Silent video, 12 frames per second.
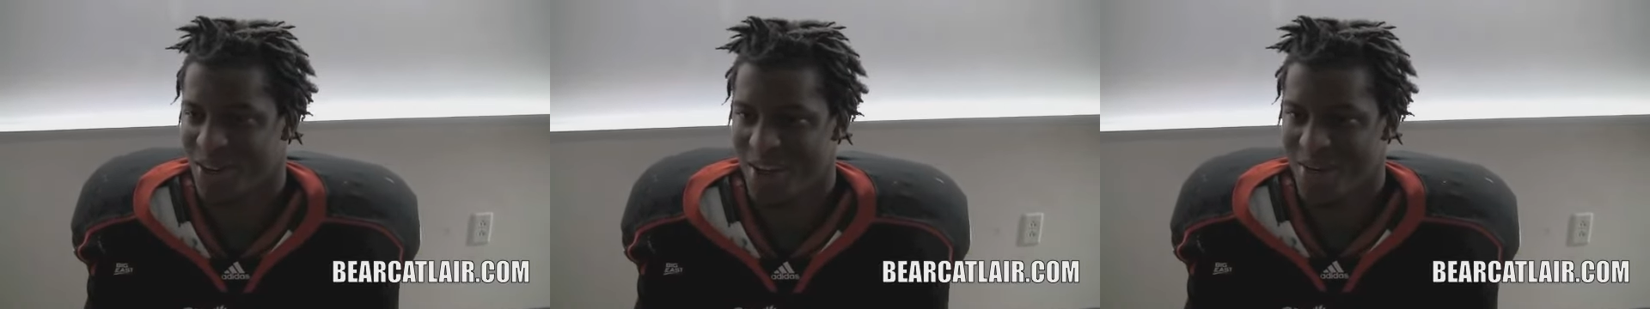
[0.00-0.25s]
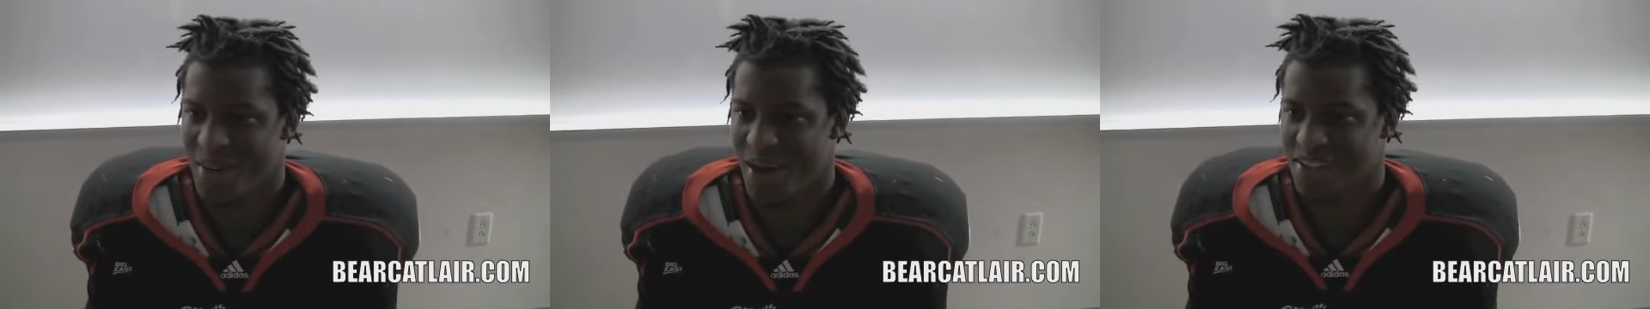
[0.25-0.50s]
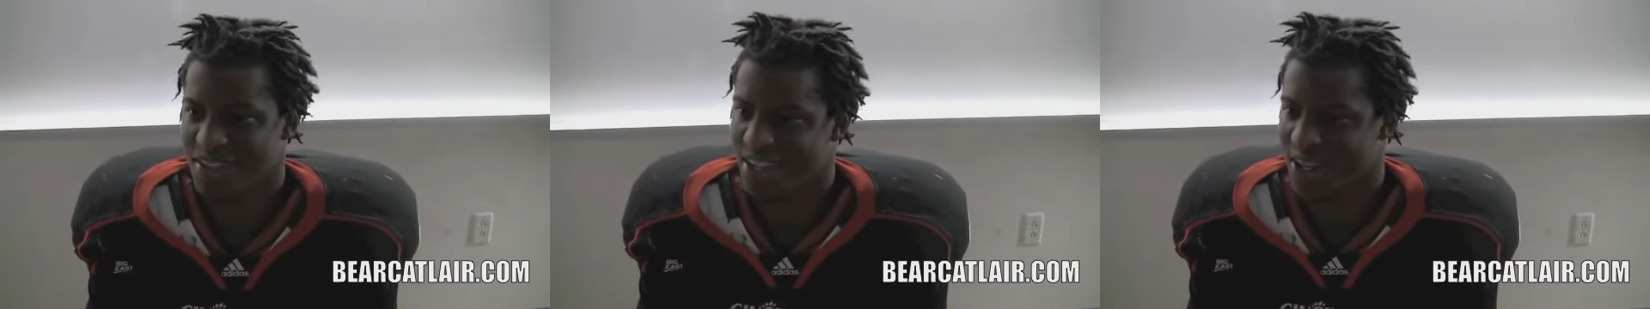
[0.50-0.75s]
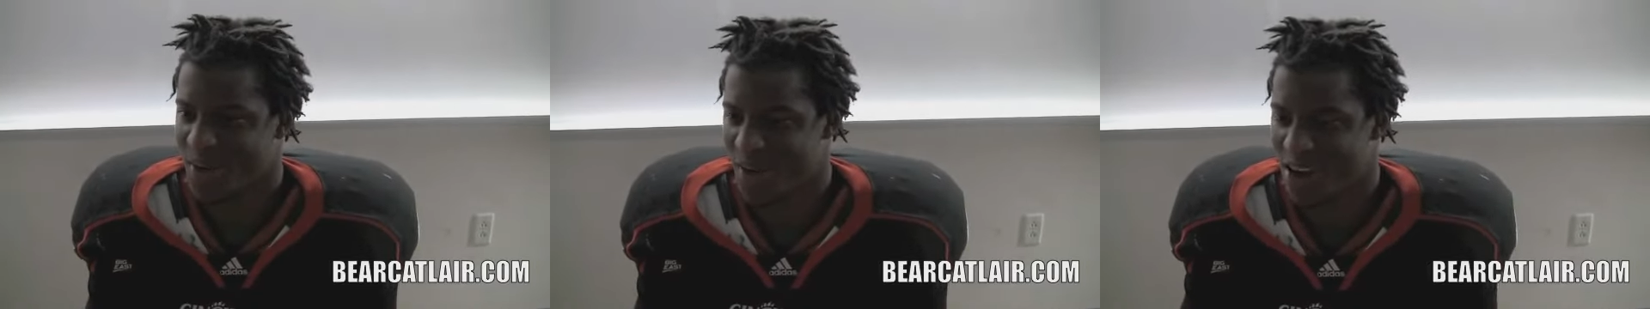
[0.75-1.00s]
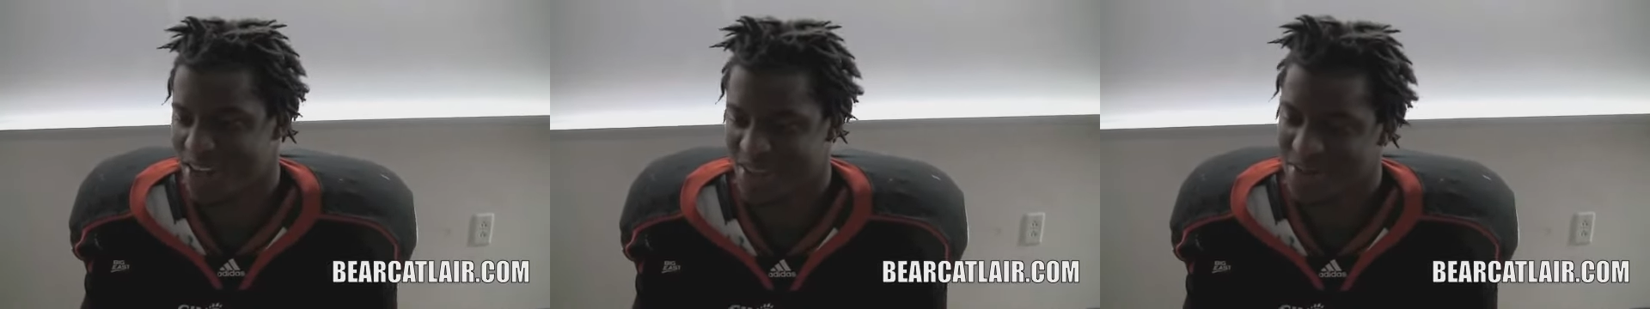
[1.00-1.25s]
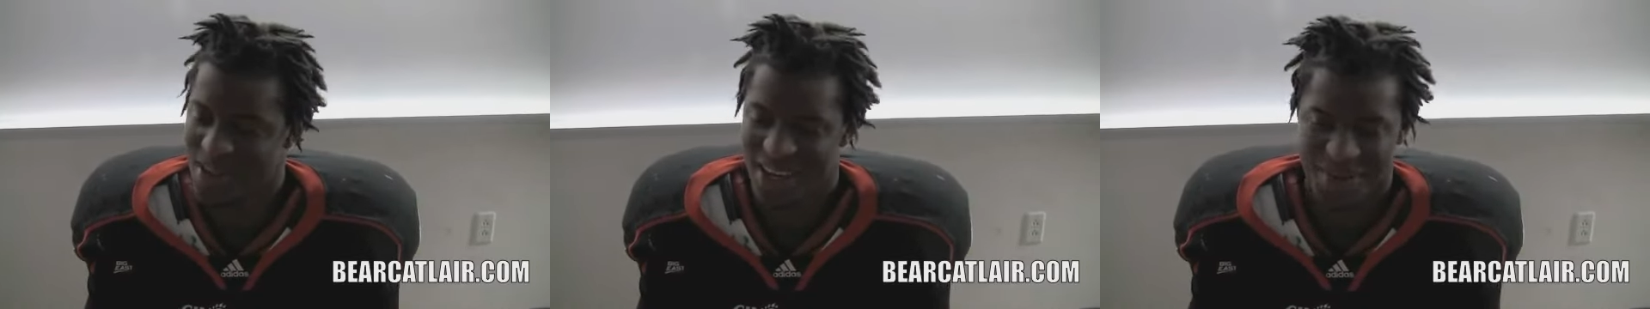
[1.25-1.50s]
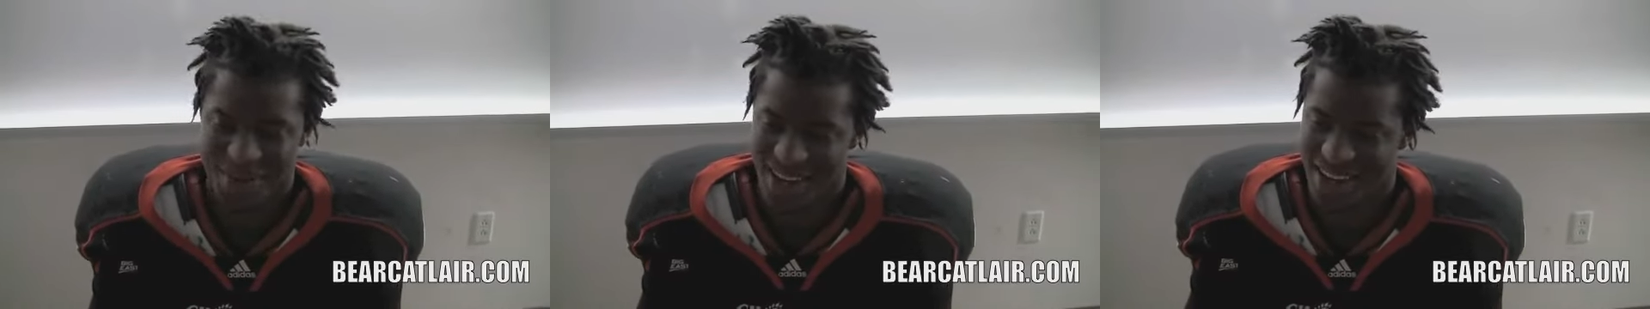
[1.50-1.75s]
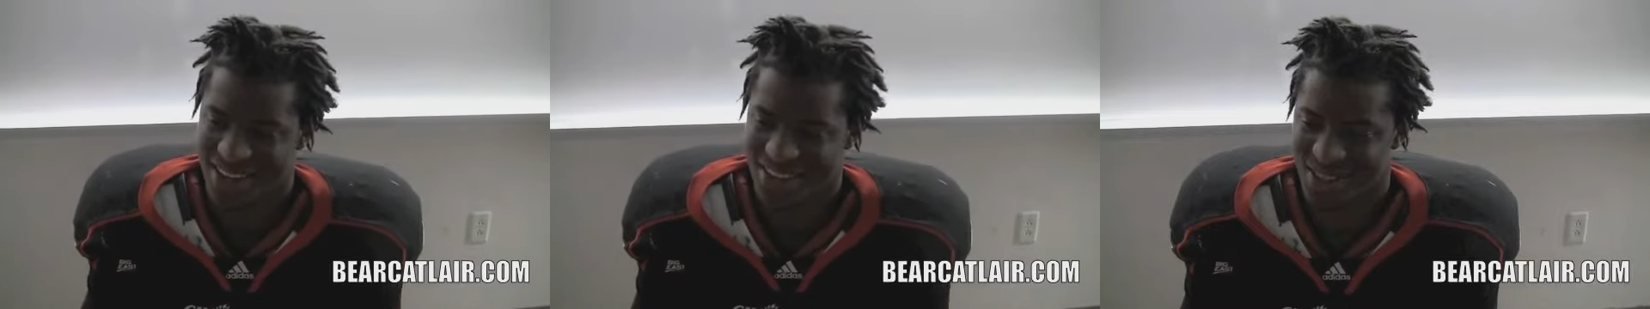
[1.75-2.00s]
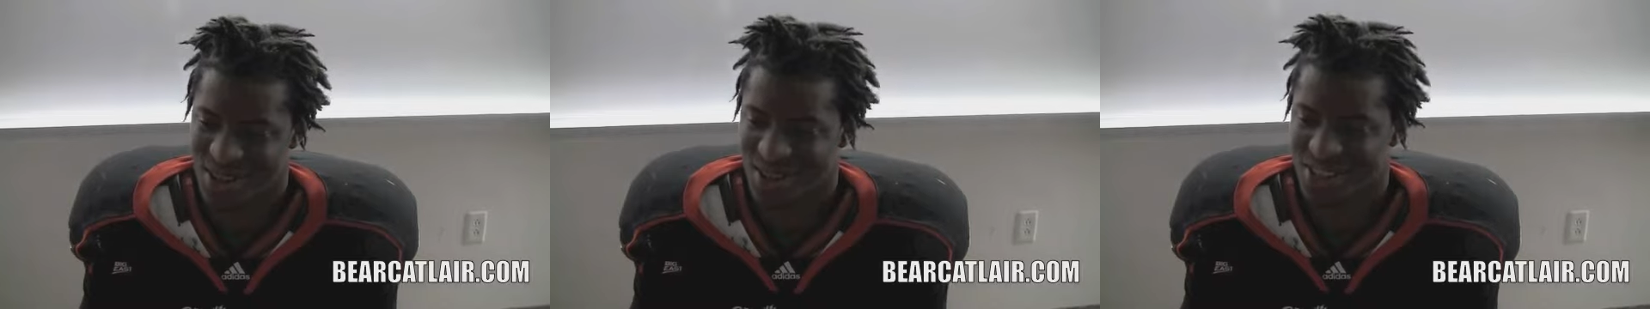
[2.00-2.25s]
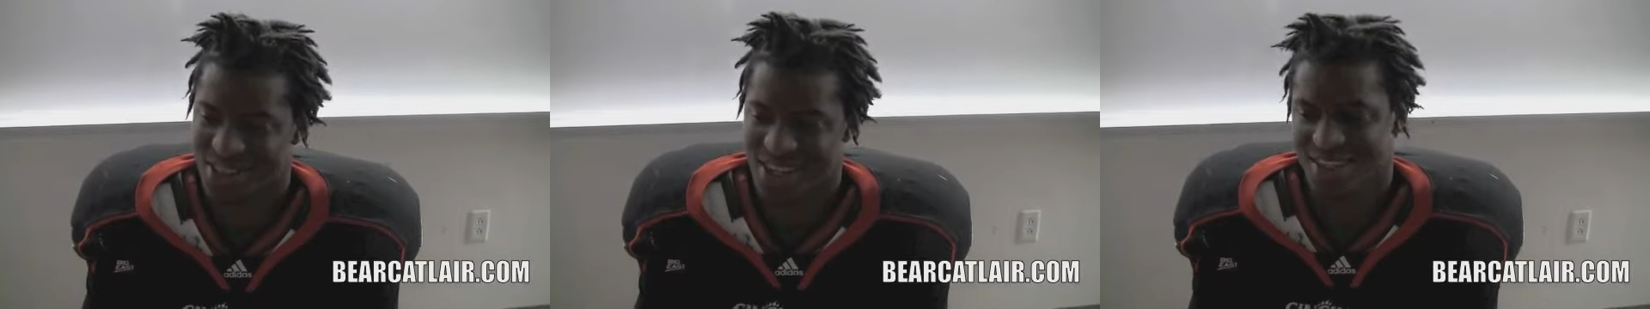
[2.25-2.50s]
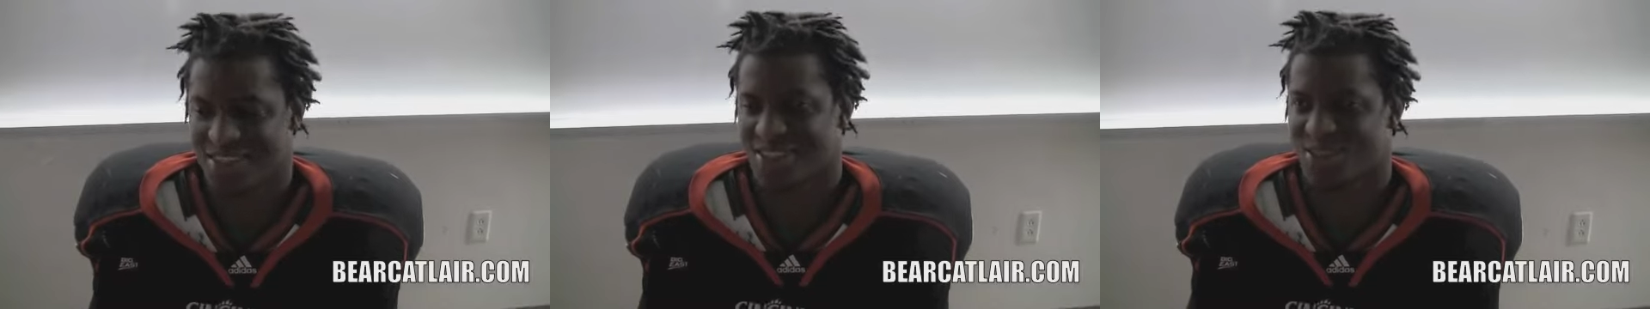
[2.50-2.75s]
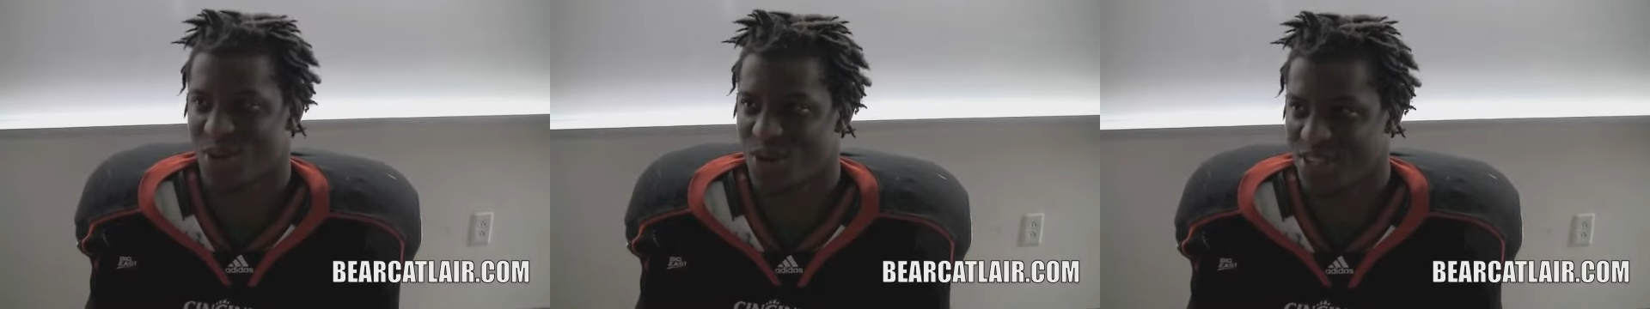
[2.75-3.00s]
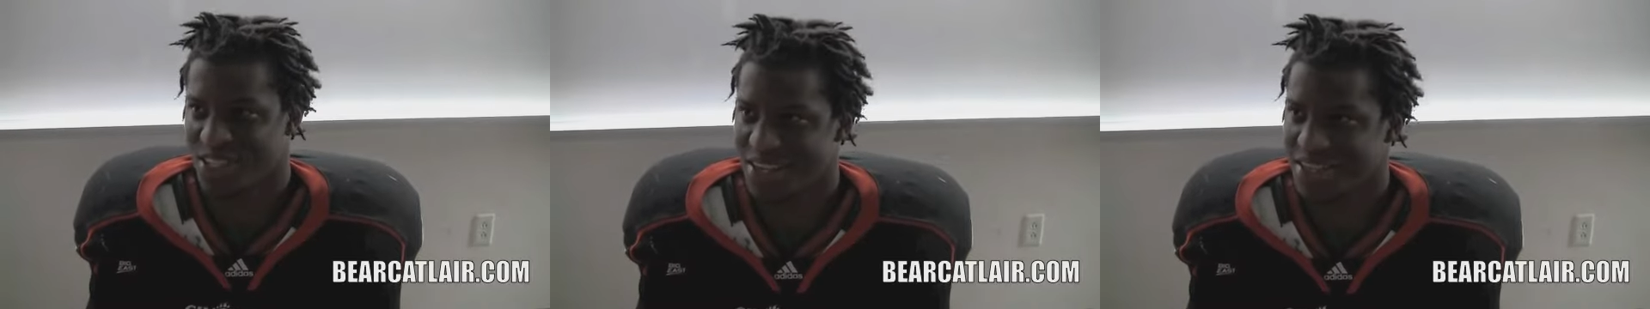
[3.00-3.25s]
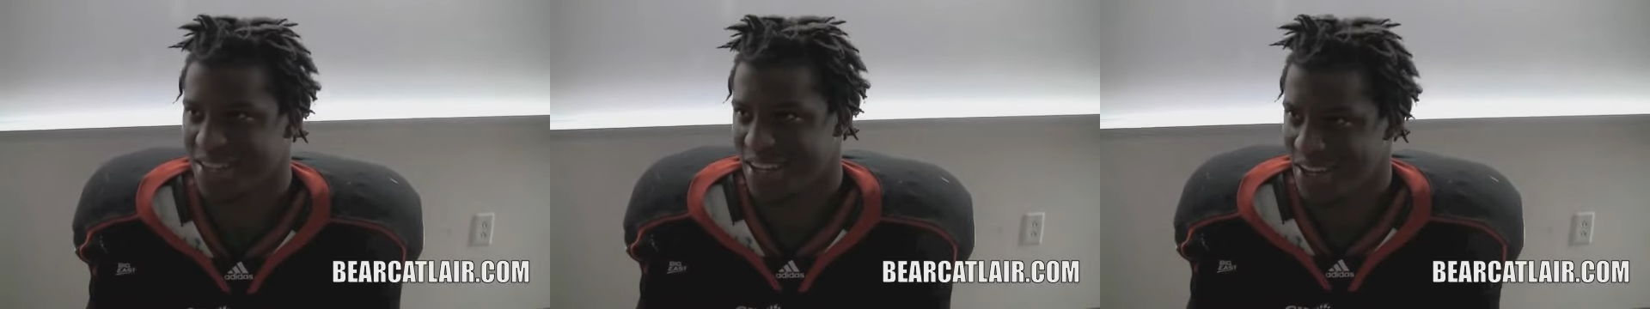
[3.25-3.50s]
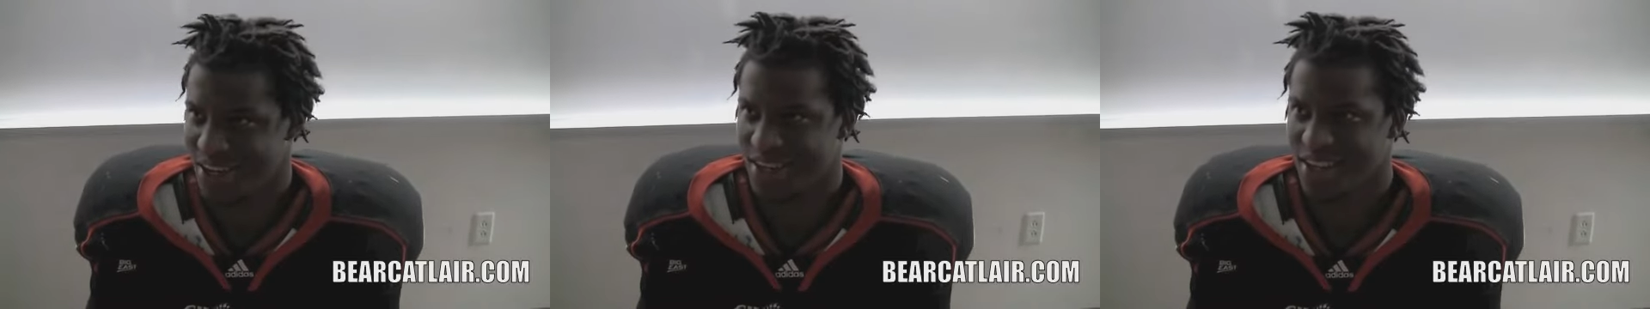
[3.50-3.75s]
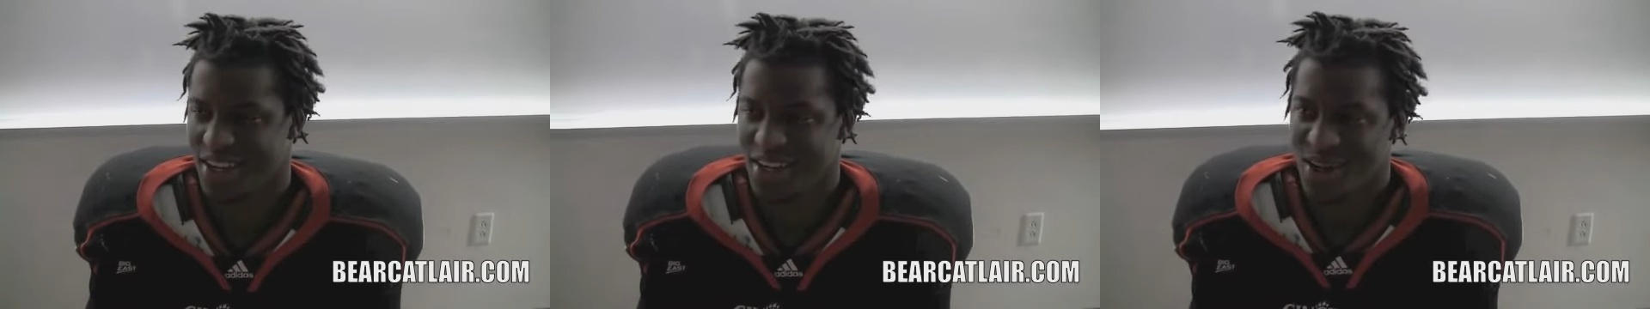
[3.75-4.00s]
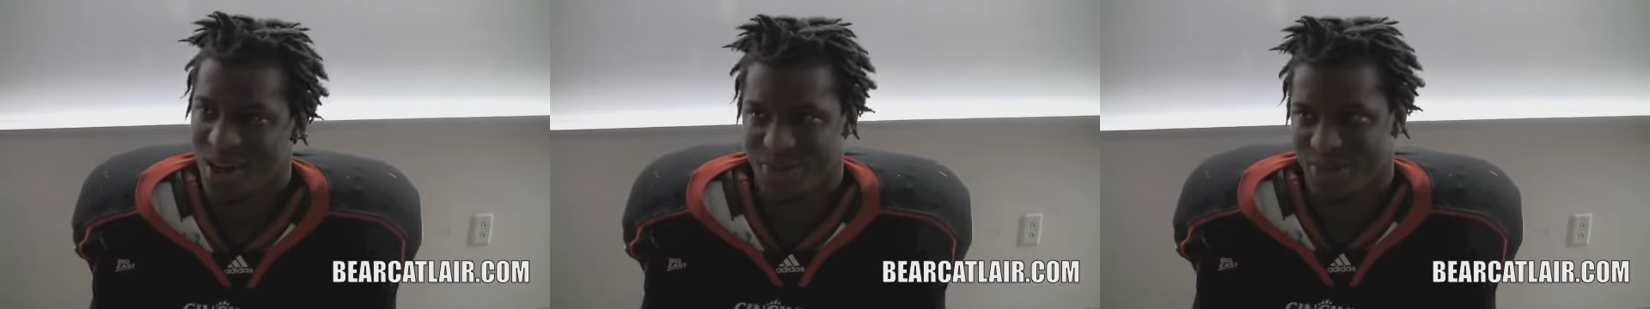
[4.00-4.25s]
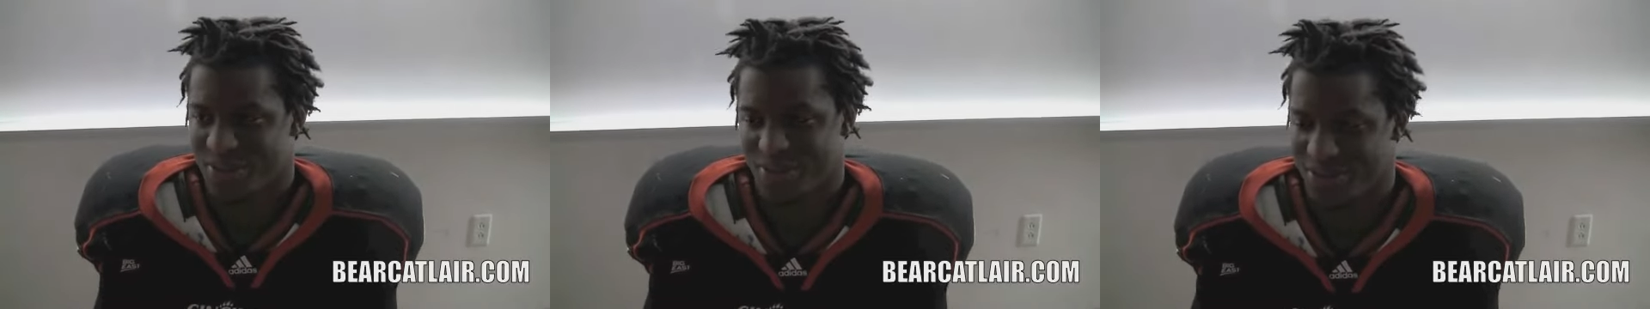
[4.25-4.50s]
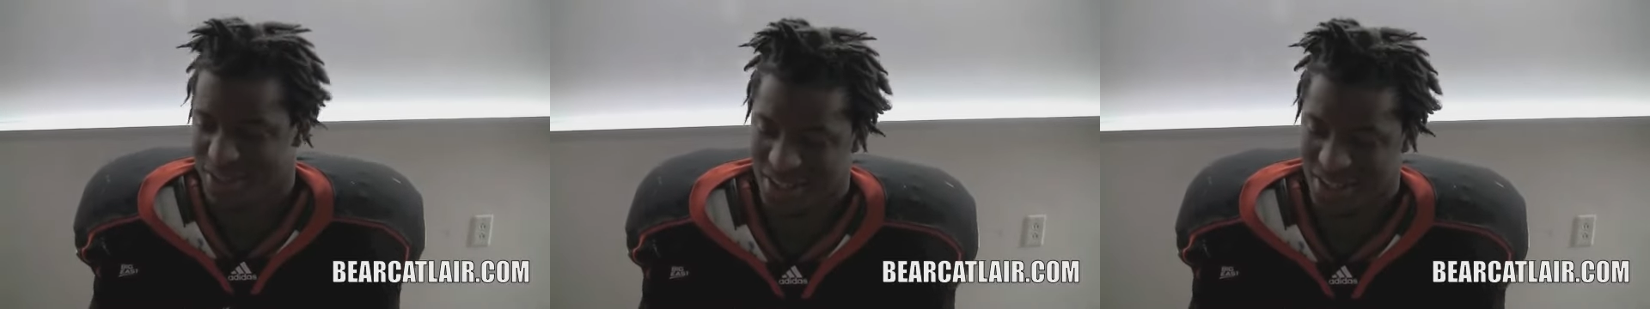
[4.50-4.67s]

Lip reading: Everybody's getting crazy. And I'm like, man, this dude, I just scored a touchdown off of